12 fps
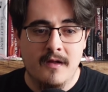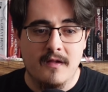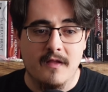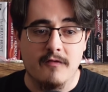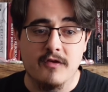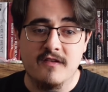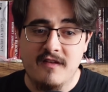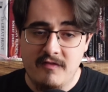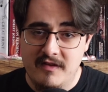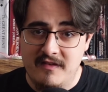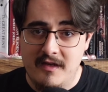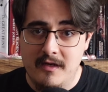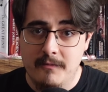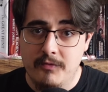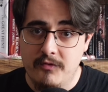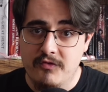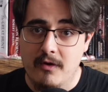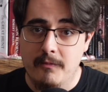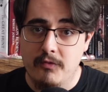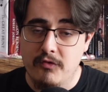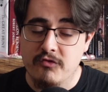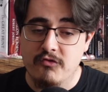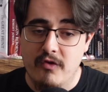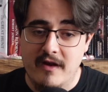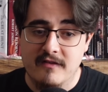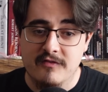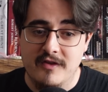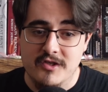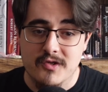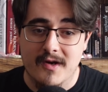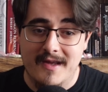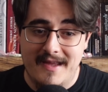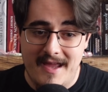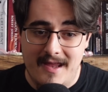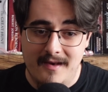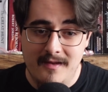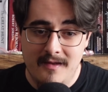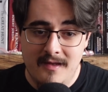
Level 17 improves our Brutal Strikes feature again,